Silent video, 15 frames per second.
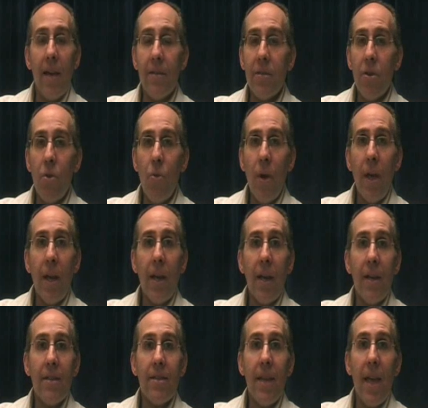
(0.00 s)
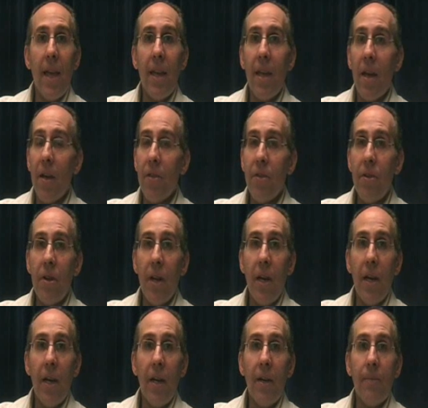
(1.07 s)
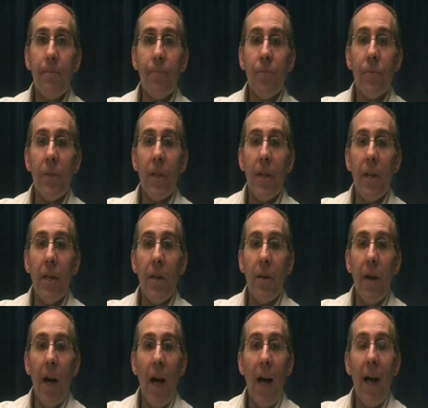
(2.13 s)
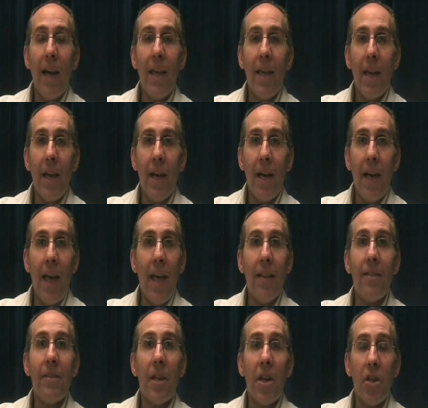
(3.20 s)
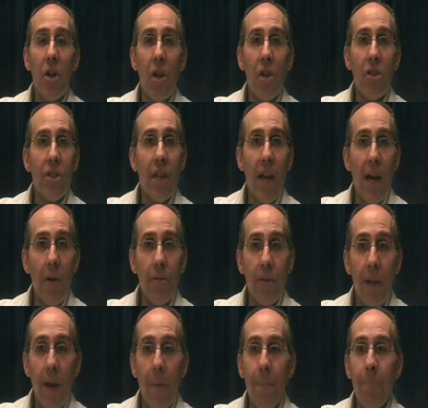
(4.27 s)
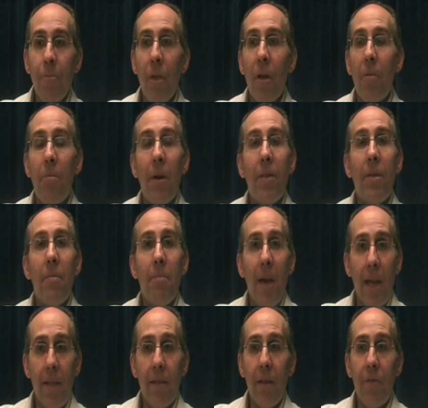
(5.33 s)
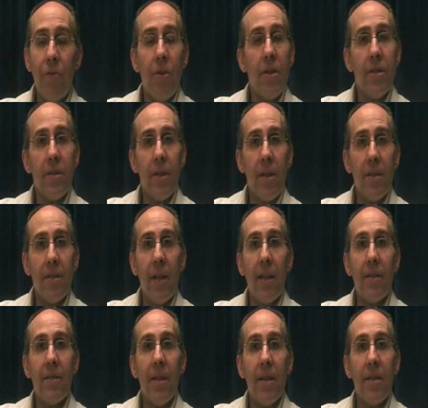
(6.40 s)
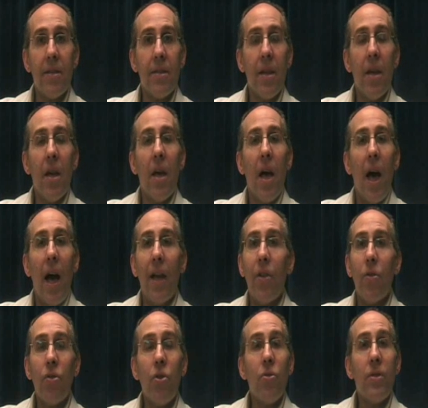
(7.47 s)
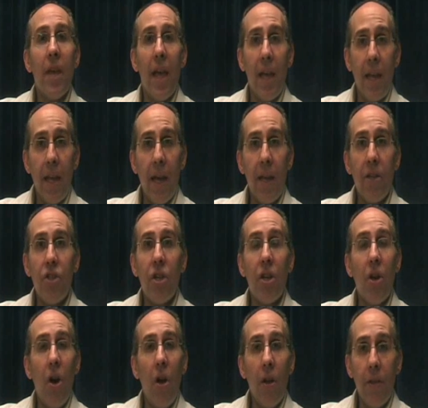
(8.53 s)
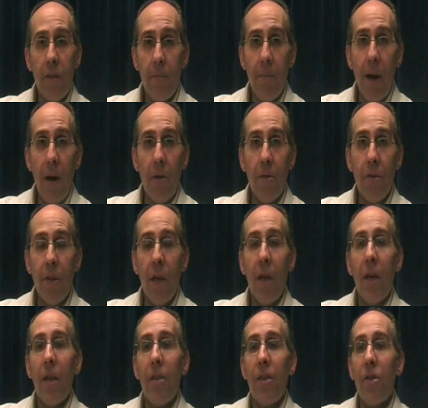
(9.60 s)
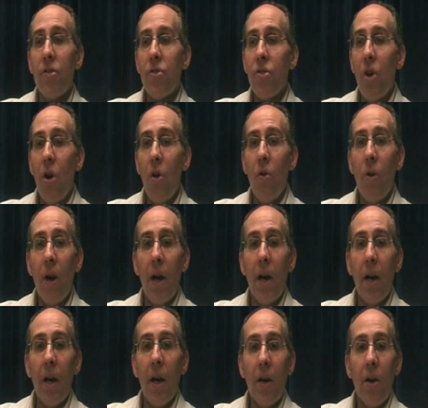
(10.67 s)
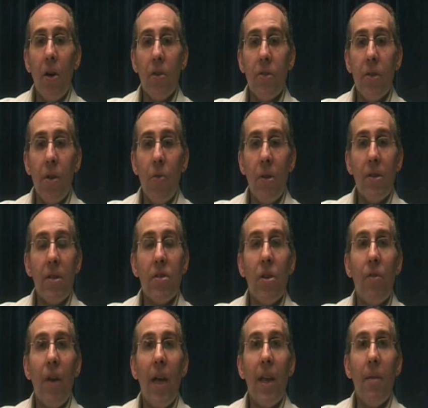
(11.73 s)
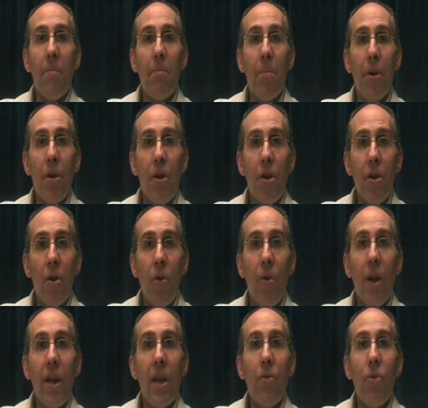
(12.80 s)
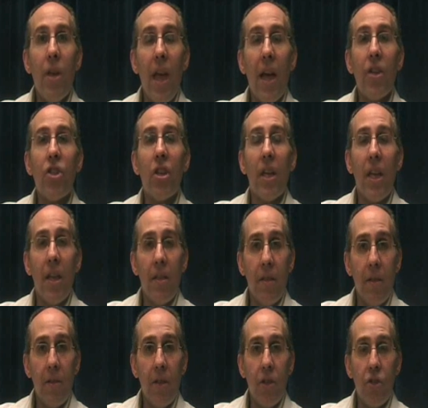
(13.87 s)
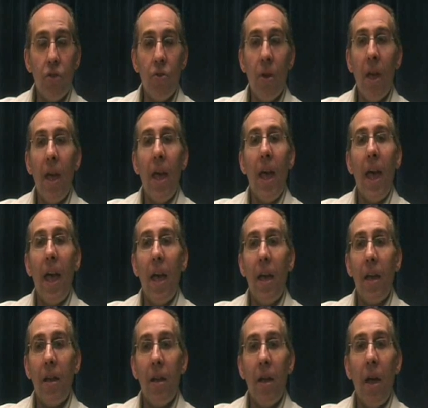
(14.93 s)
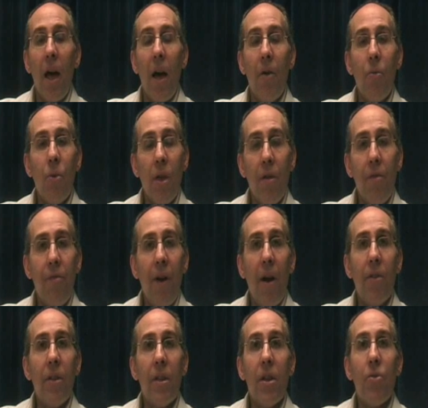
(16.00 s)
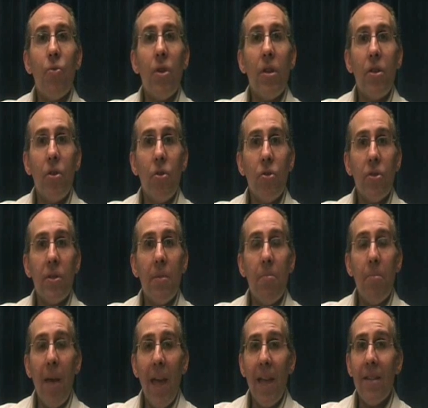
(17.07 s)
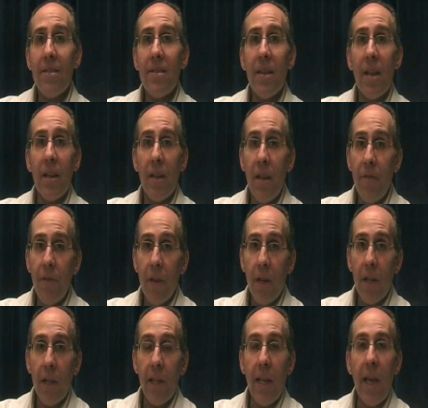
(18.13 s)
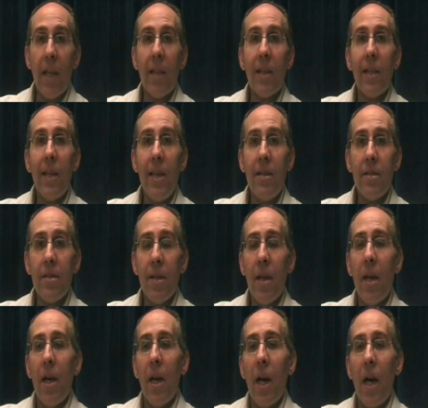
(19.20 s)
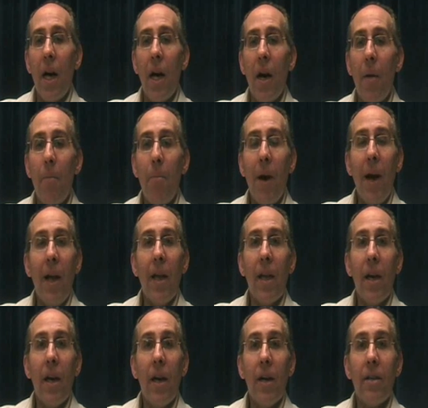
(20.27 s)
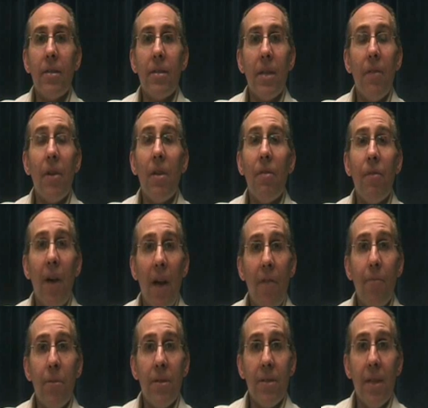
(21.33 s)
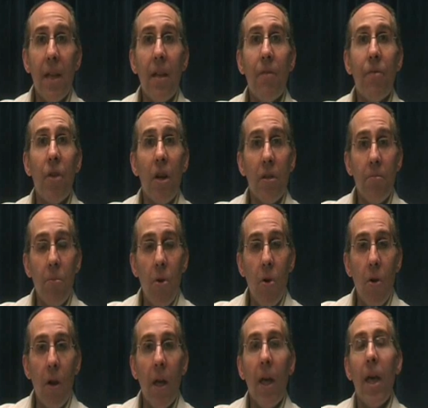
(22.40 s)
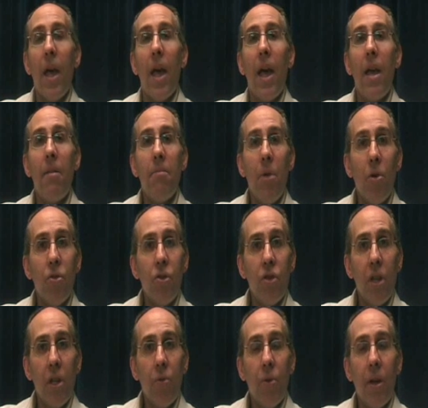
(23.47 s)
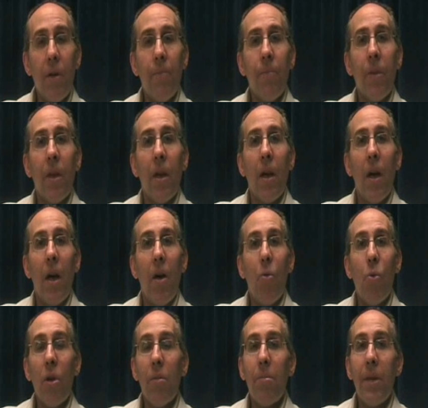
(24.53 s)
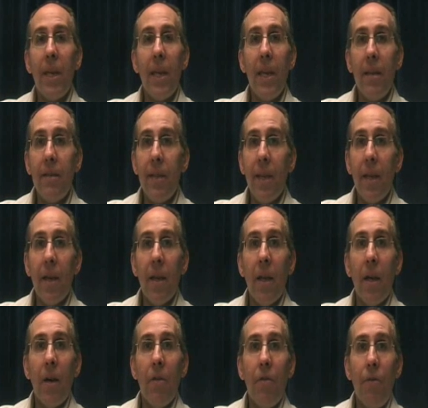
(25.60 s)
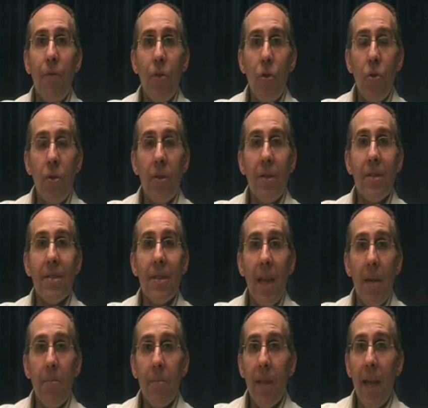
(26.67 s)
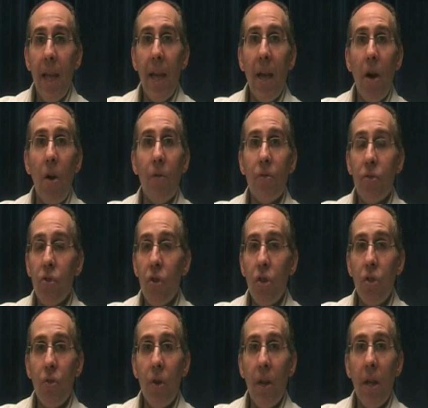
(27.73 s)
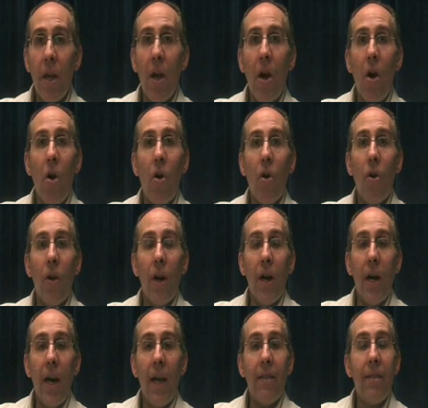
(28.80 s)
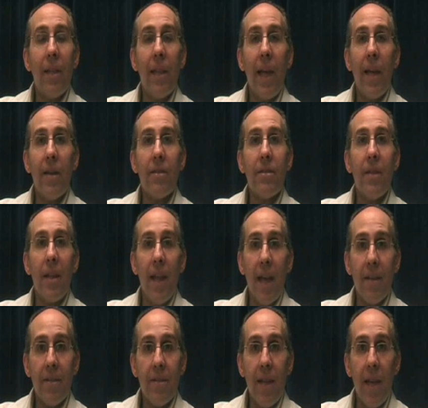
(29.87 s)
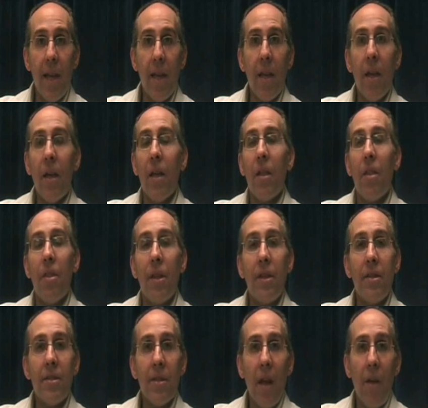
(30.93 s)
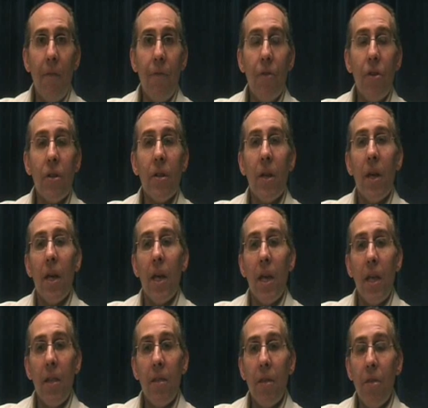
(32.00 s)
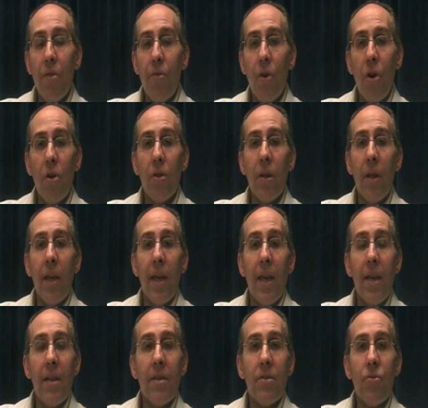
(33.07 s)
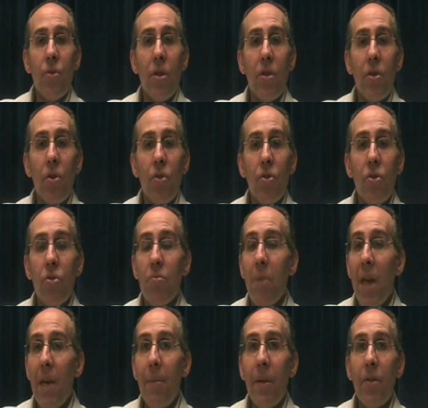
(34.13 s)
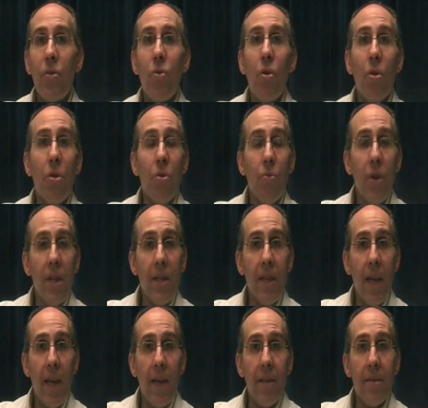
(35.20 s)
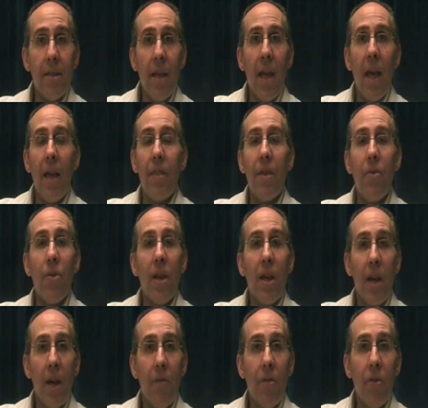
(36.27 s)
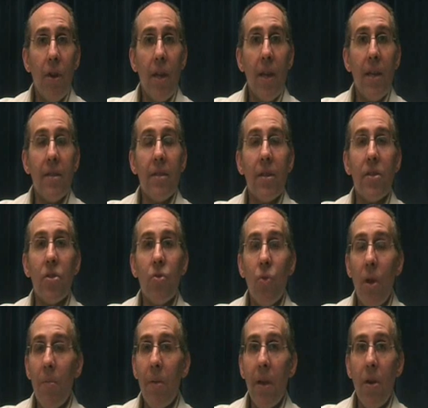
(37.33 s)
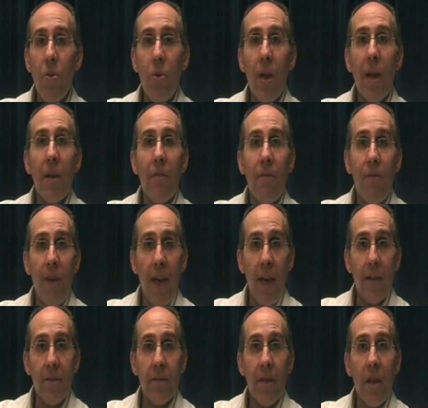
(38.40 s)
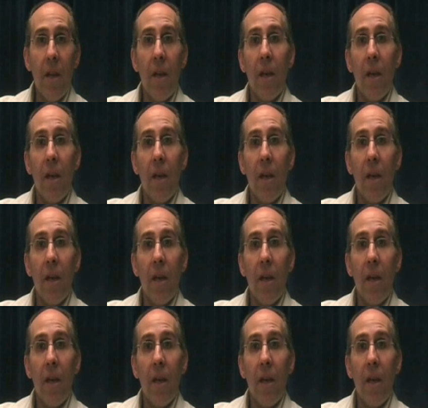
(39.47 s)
as quick as any other high-end technology out there, but the main difference is that since I don't use any energy at all in the mouth, there's no consequences of any burn or any reaction in the tissue, and we have found that it reduced the pain significantly, at least by 75%, if not more. And most children will be eating food the same day of surgery or at the latest the next day. The discomfort in the throat is reduced to maybe 2 or 3 days, and the recovery is extremely quick and fast.